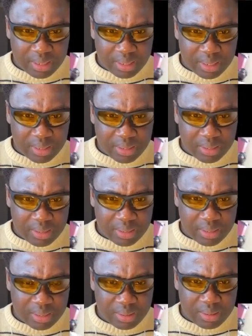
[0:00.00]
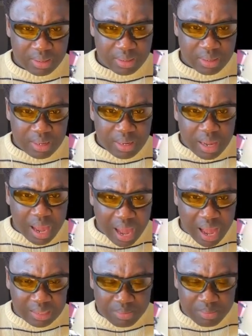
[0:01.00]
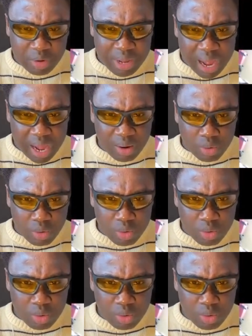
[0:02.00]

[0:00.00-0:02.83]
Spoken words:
Eja offer. Sapumbo ko dia.